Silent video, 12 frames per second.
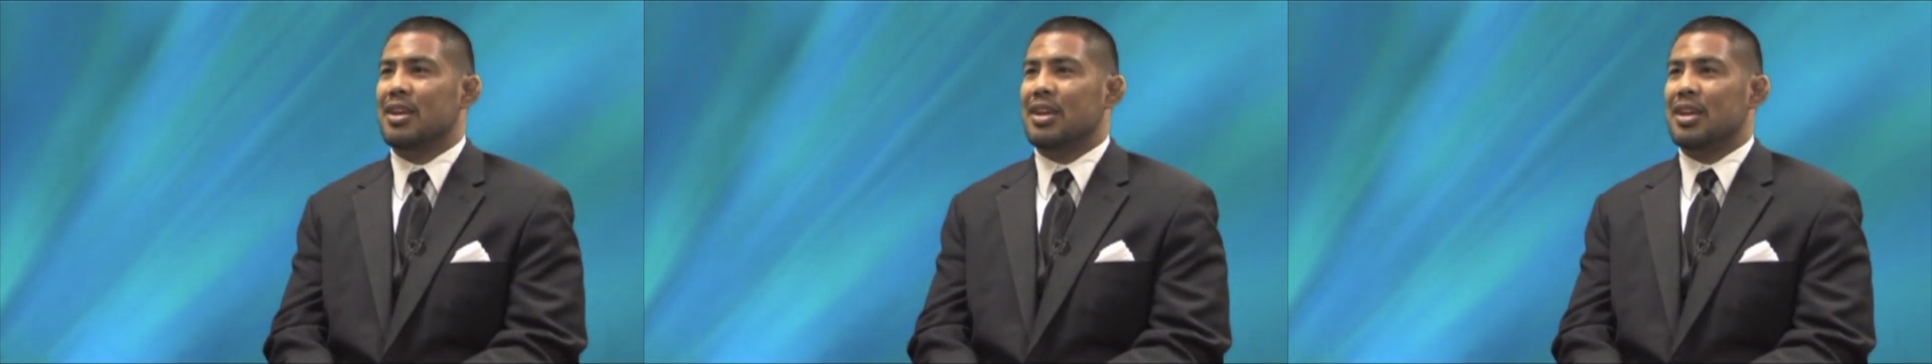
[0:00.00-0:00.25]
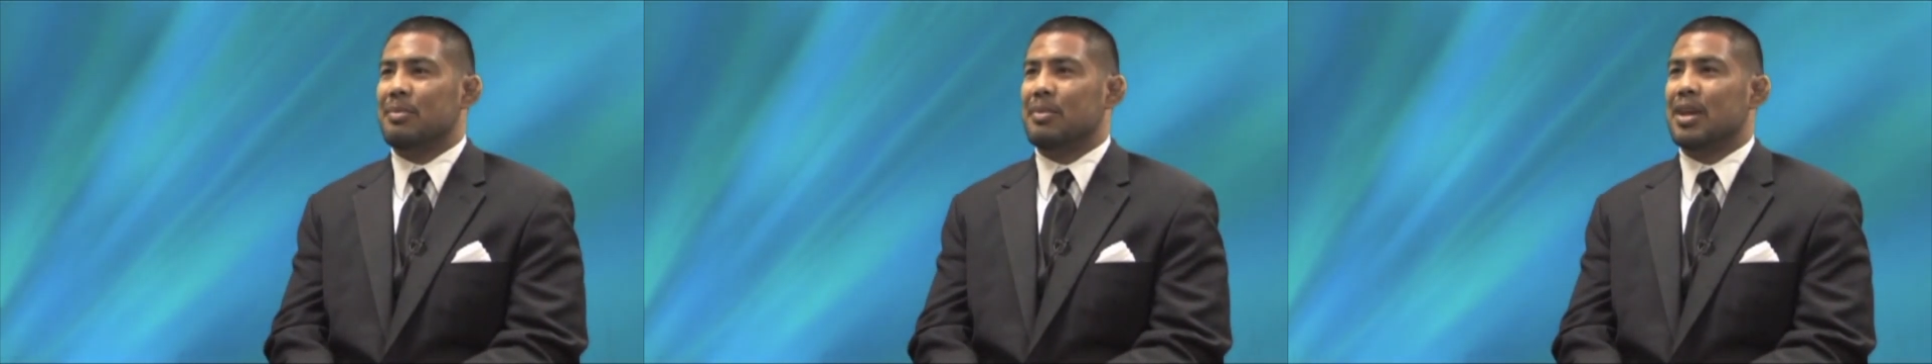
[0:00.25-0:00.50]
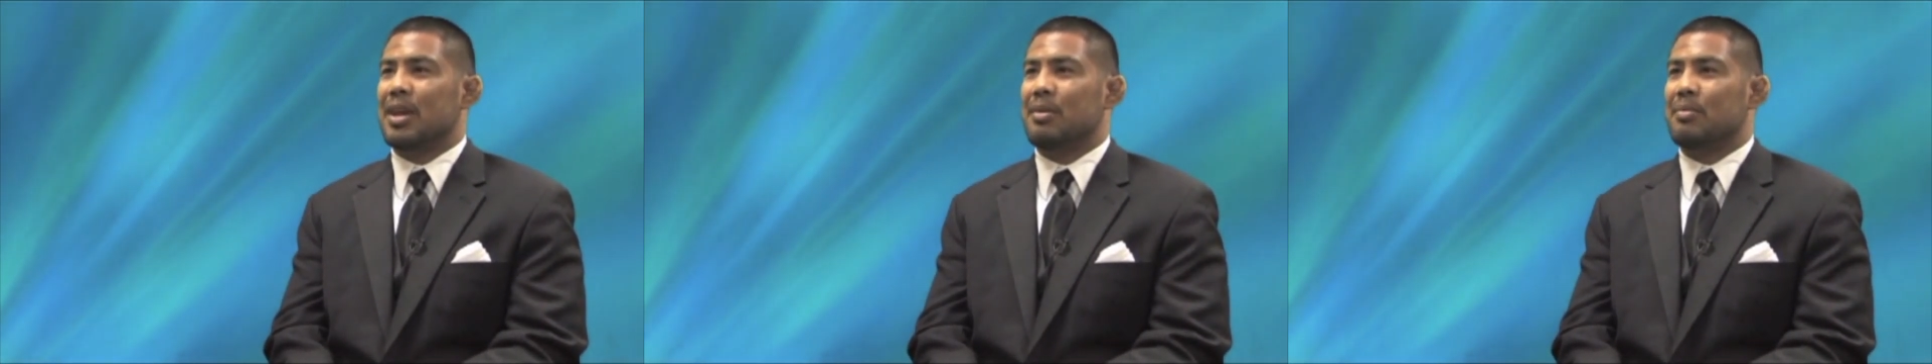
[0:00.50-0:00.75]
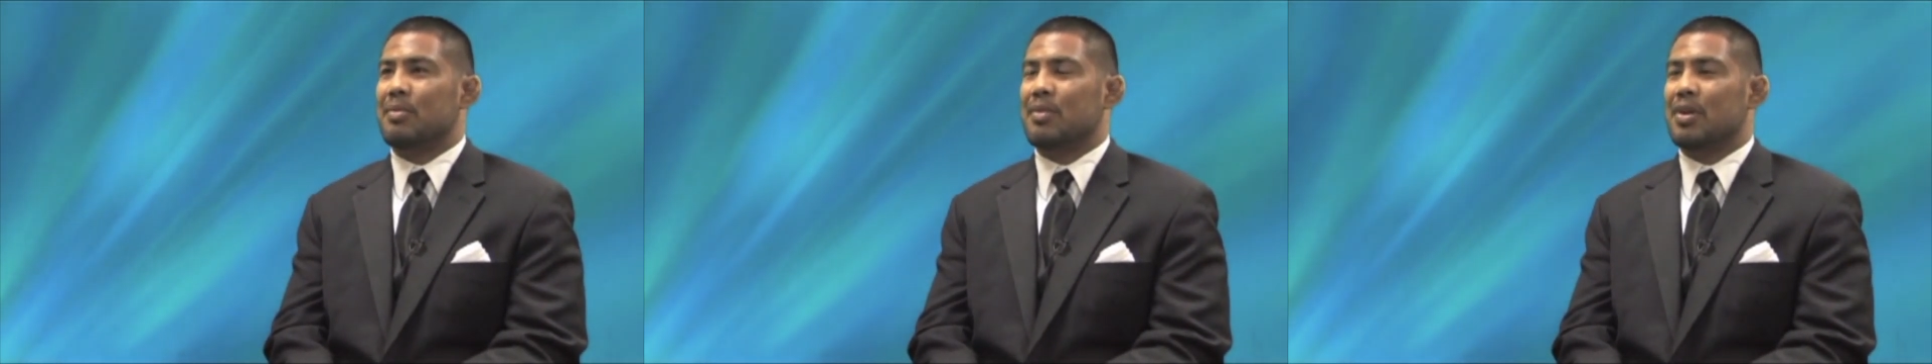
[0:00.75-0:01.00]
he
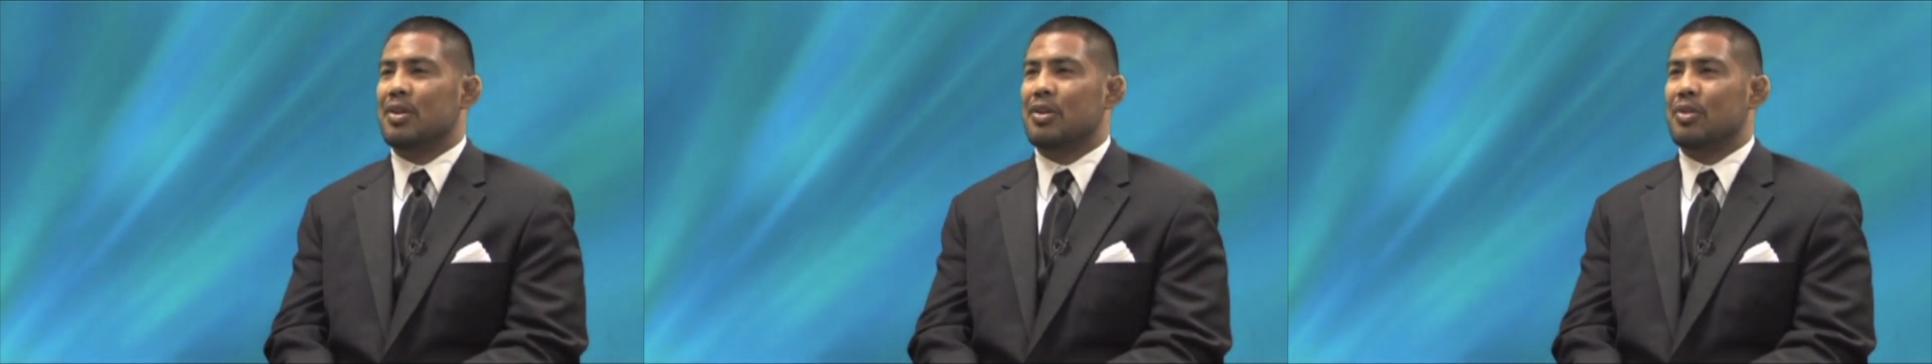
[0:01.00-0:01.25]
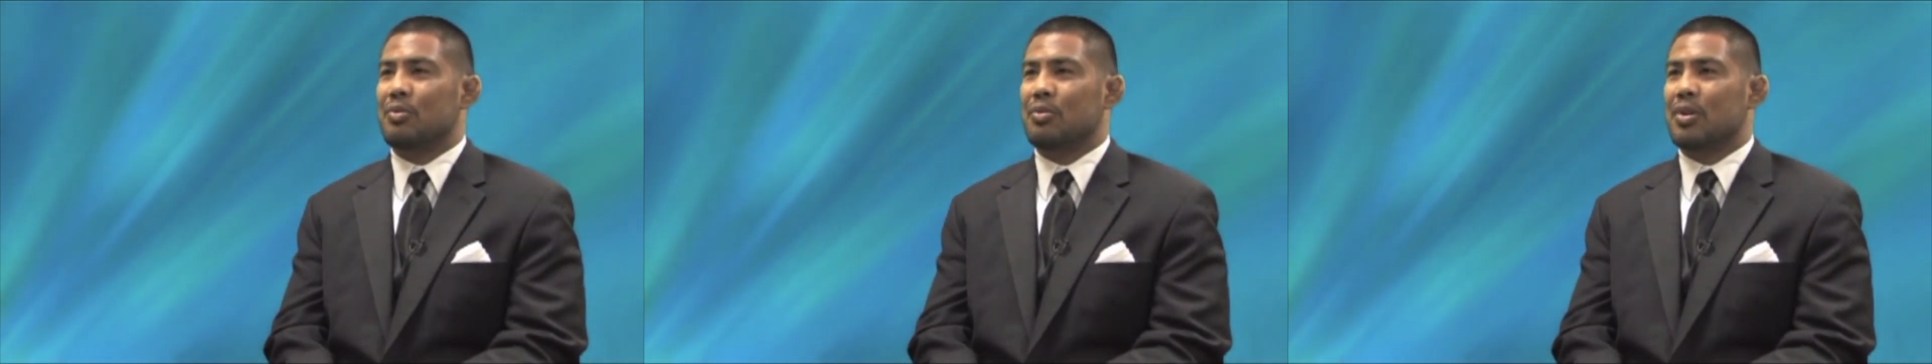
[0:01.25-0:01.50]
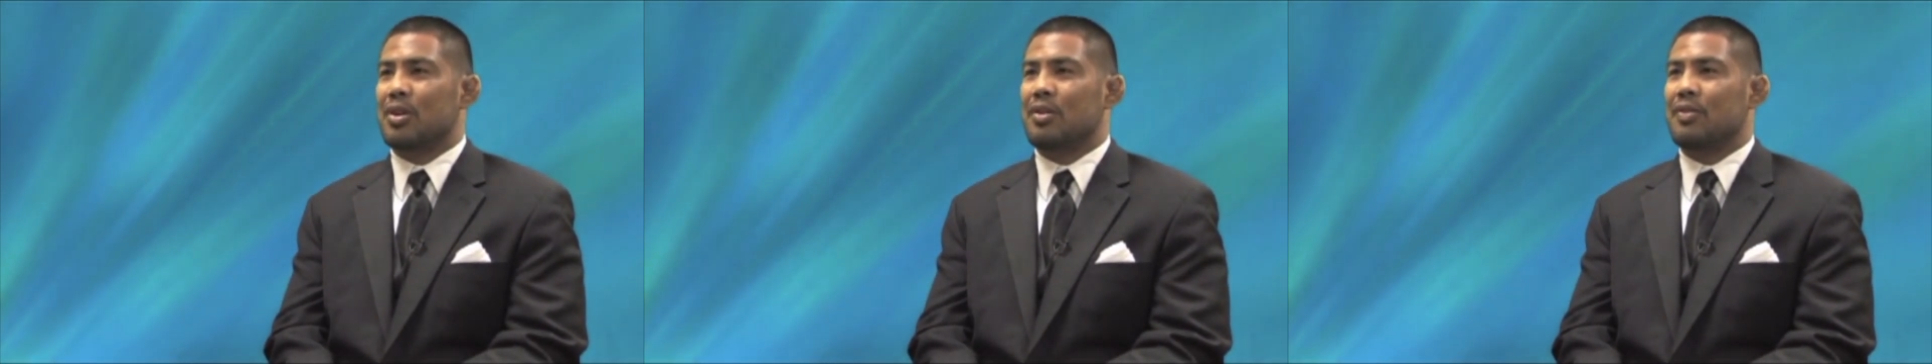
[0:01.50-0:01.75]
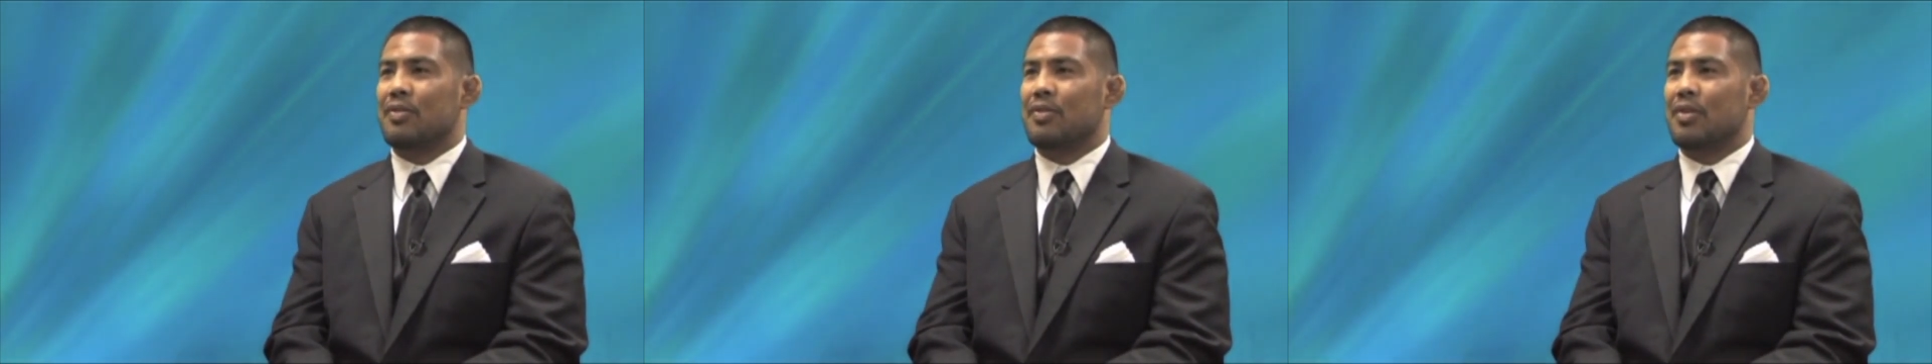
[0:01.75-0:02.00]
became another one
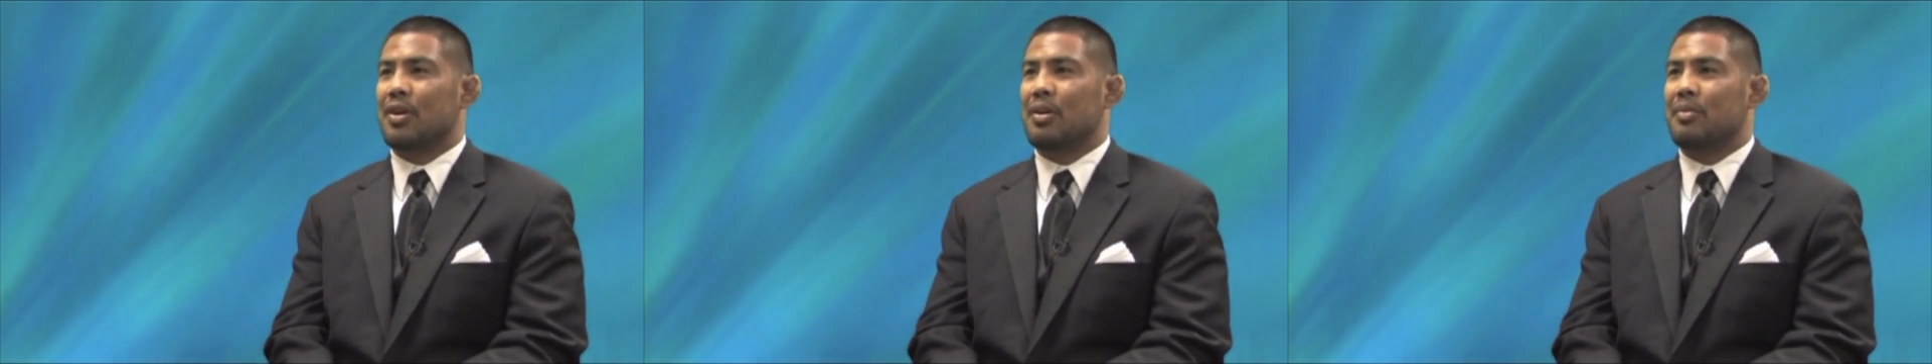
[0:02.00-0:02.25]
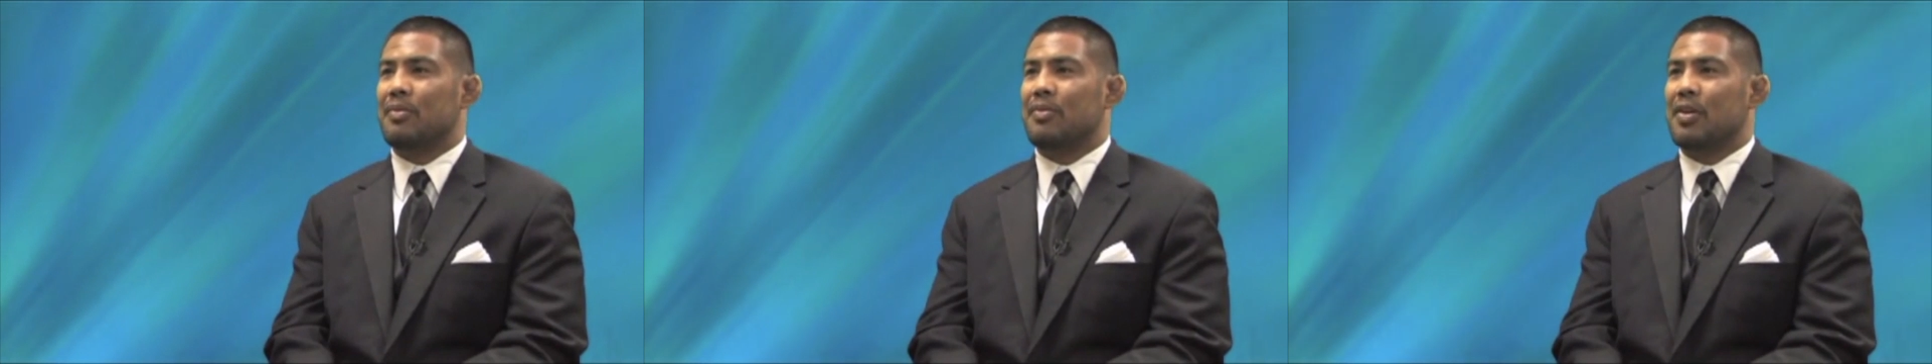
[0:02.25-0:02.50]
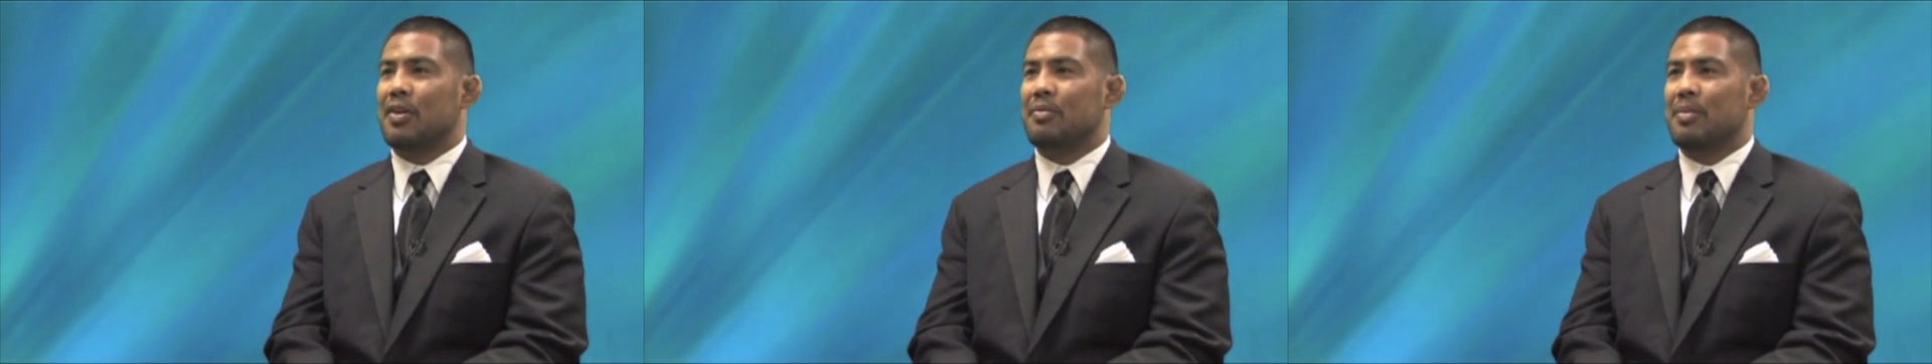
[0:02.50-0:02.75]
of